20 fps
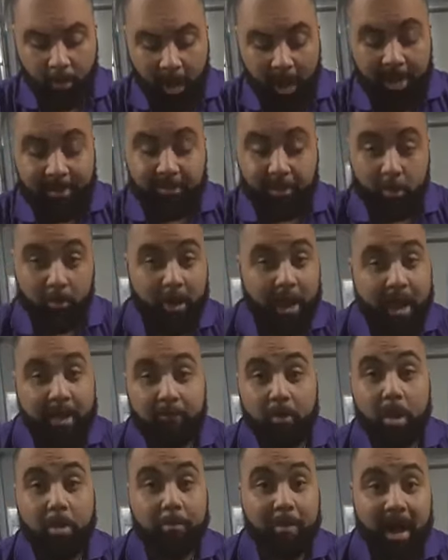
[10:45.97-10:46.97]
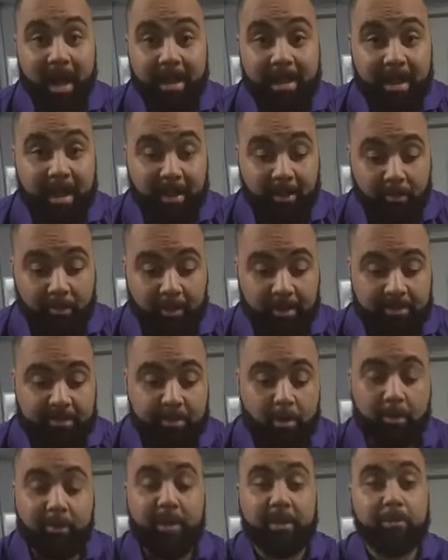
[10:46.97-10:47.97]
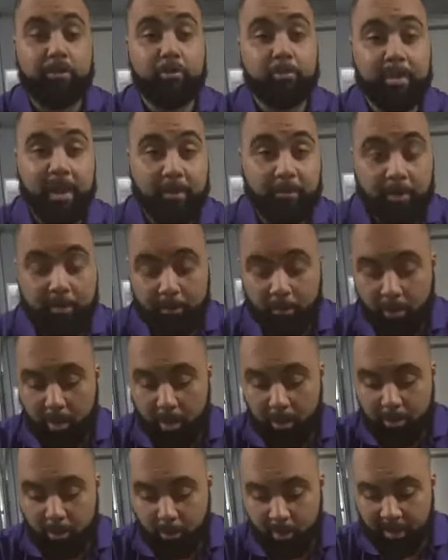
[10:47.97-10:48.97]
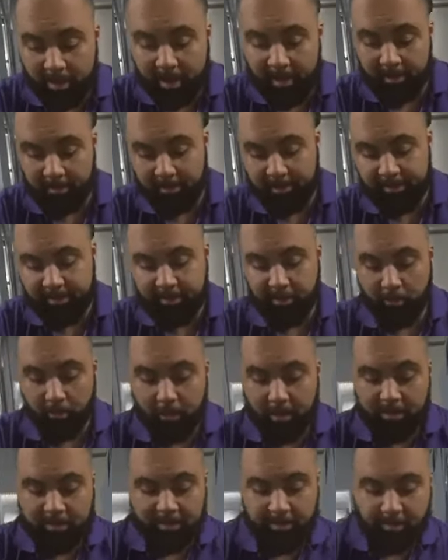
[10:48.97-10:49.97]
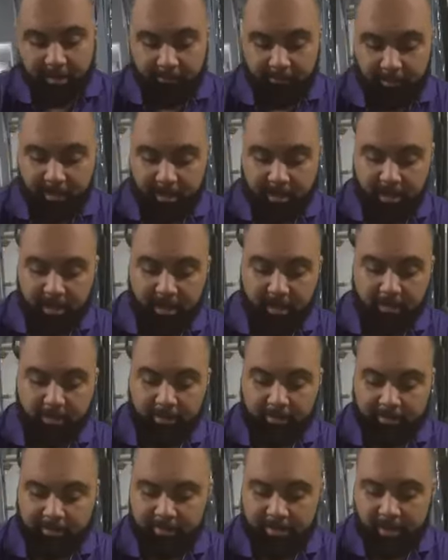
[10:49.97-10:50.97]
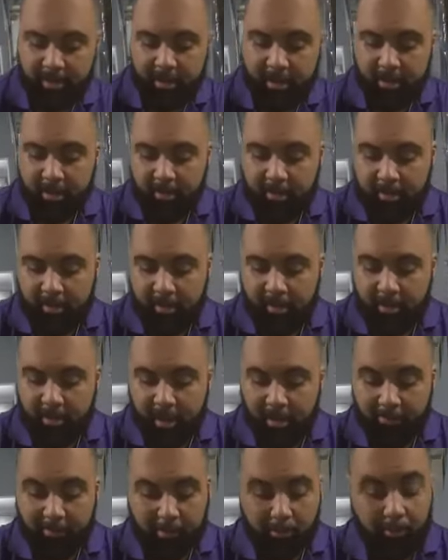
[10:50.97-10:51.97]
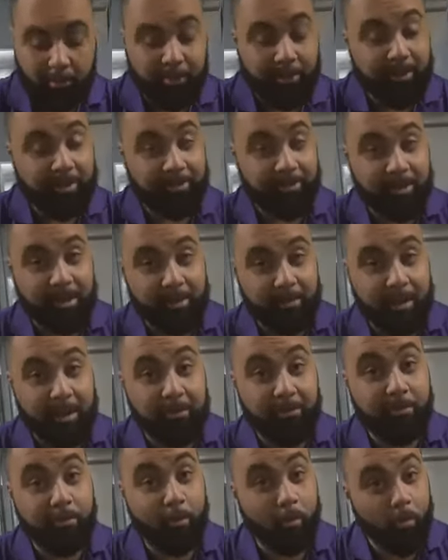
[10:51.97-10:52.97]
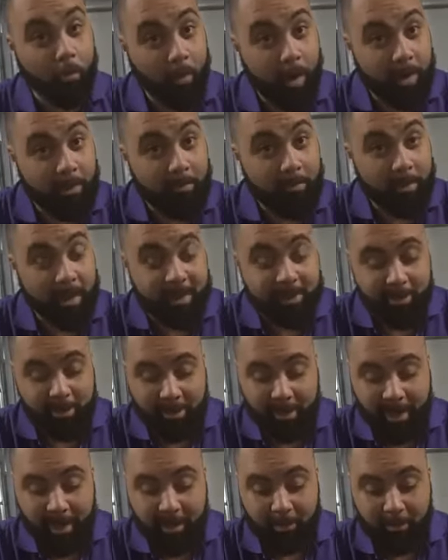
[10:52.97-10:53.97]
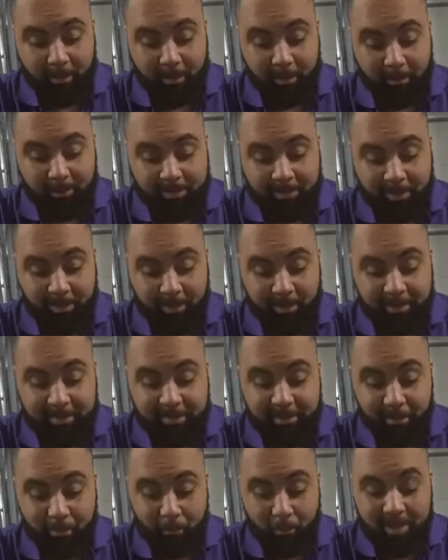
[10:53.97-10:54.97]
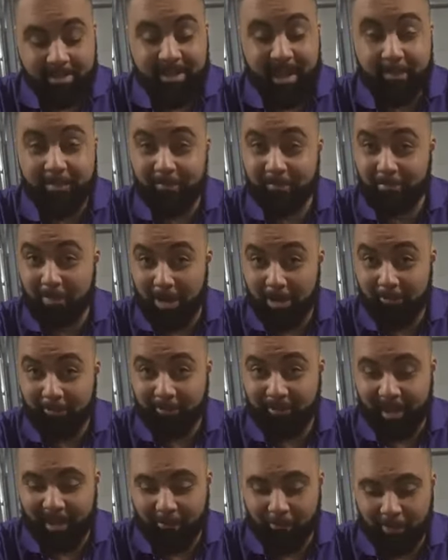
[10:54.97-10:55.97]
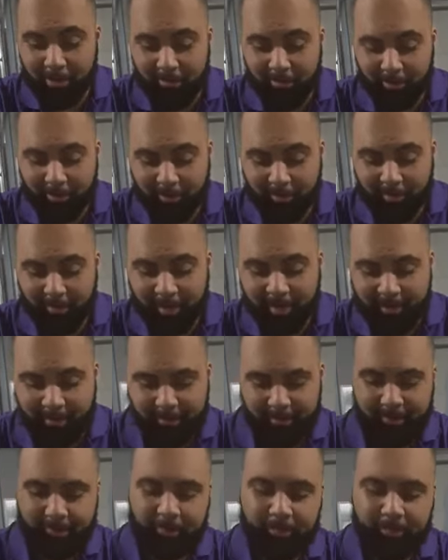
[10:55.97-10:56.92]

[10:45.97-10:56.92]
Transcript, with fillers: I don't have on my necklace or that you'd be able to put on your necklace? Or what are some different colors? Another cool thing to think about is what might your caterpillar turn into? What type of butterfly would it look like?